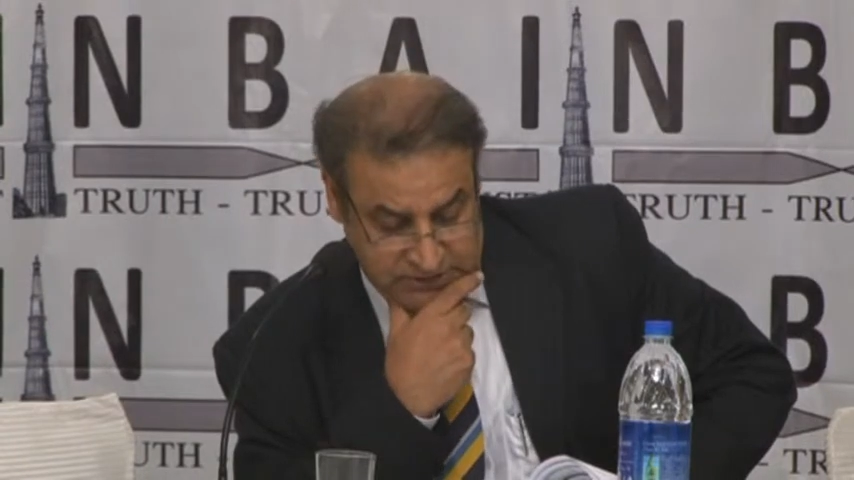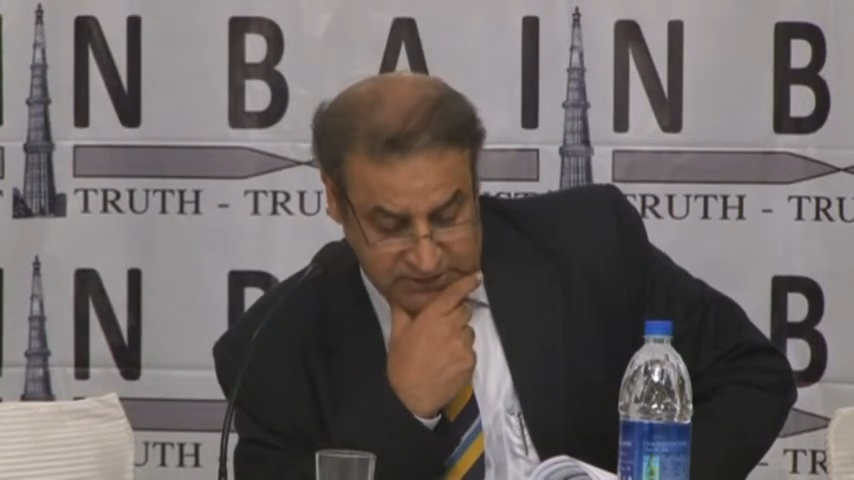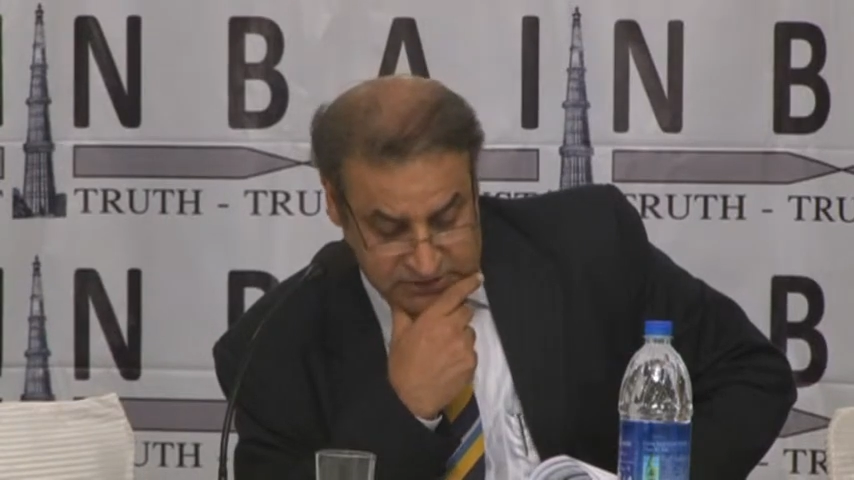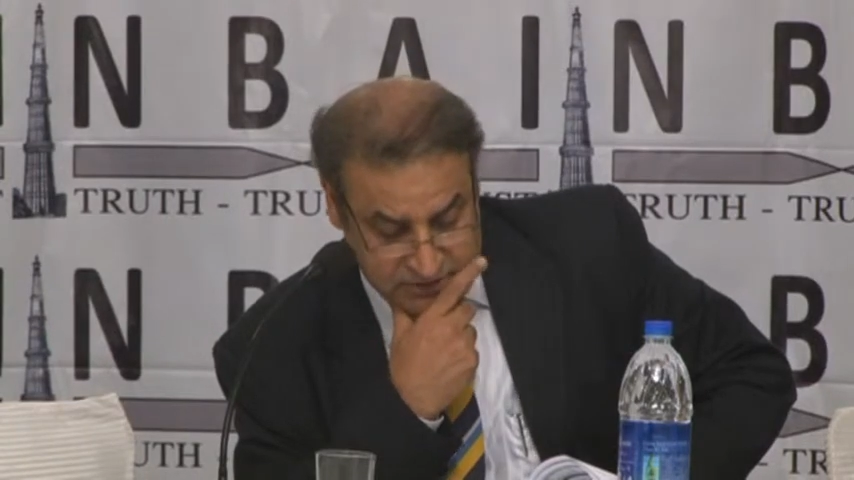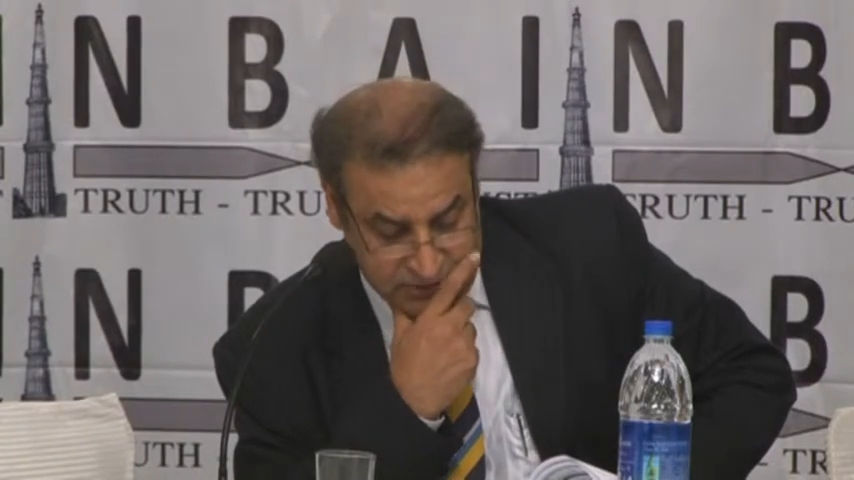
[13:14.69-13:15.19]

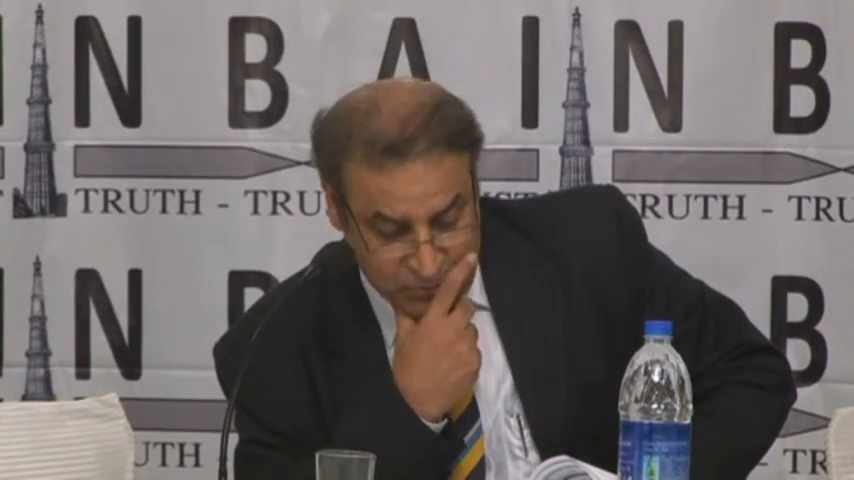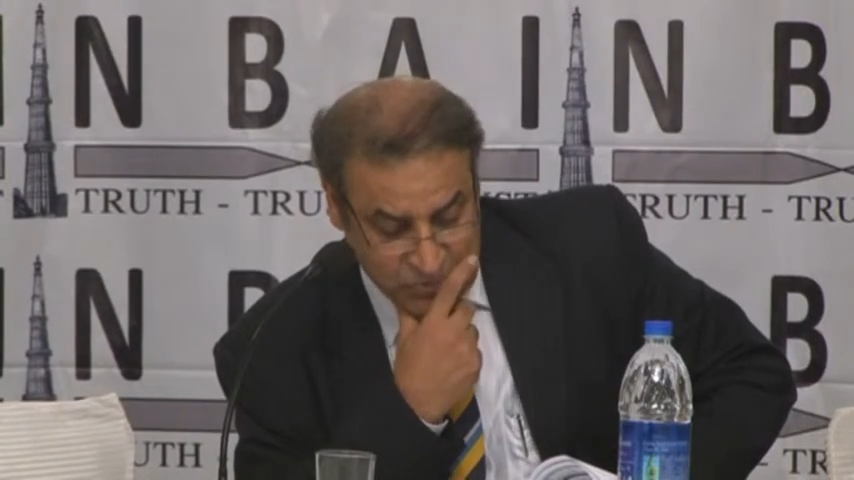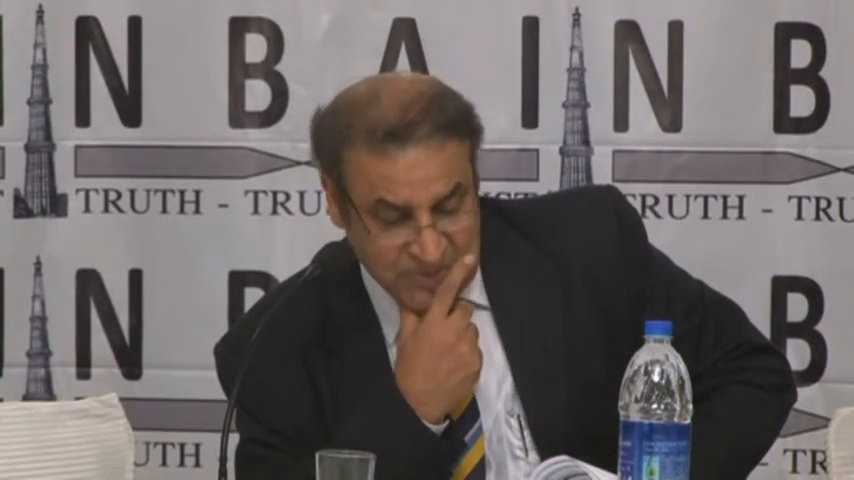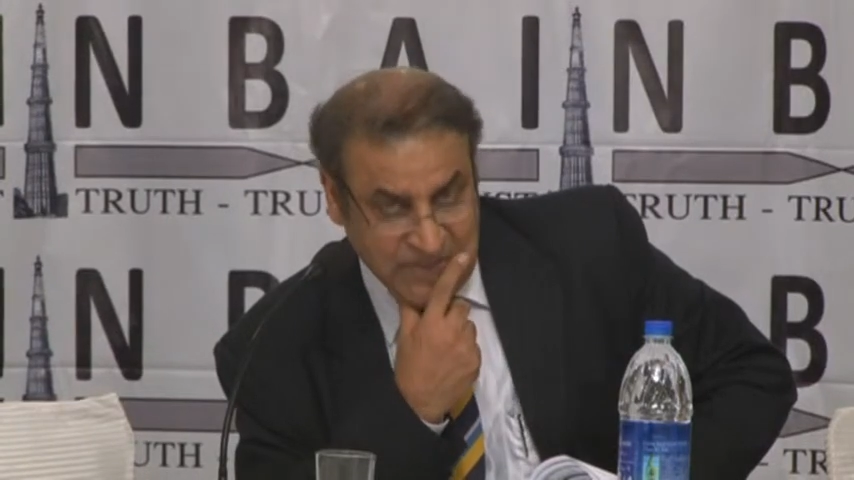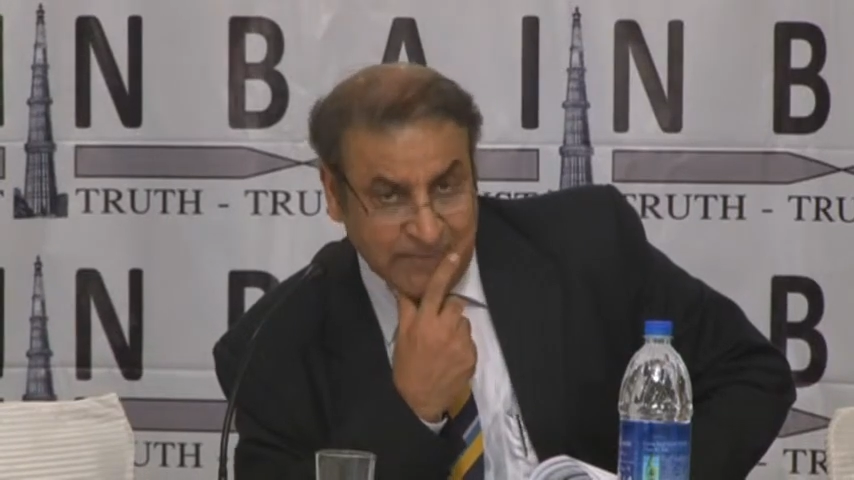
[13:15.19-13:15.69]
he has
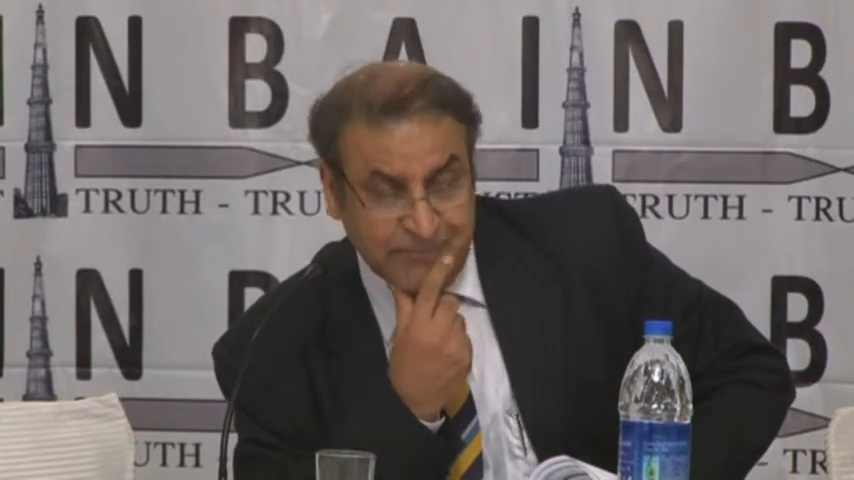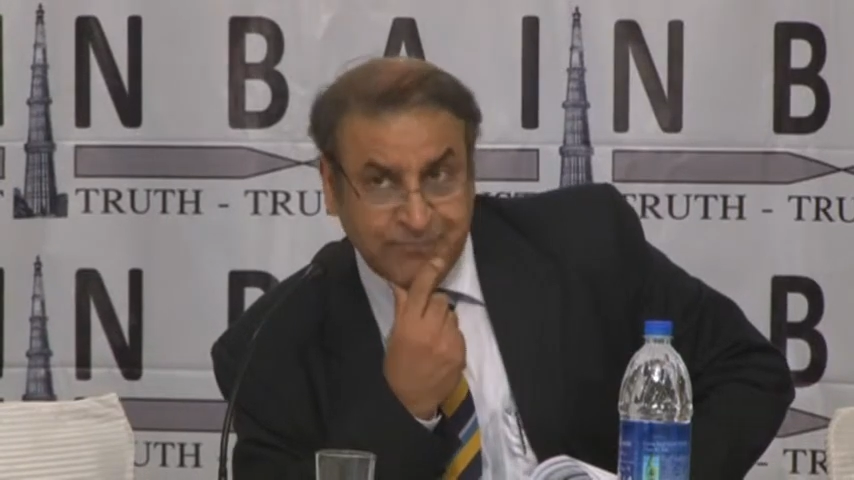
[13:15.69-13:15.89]
introduced.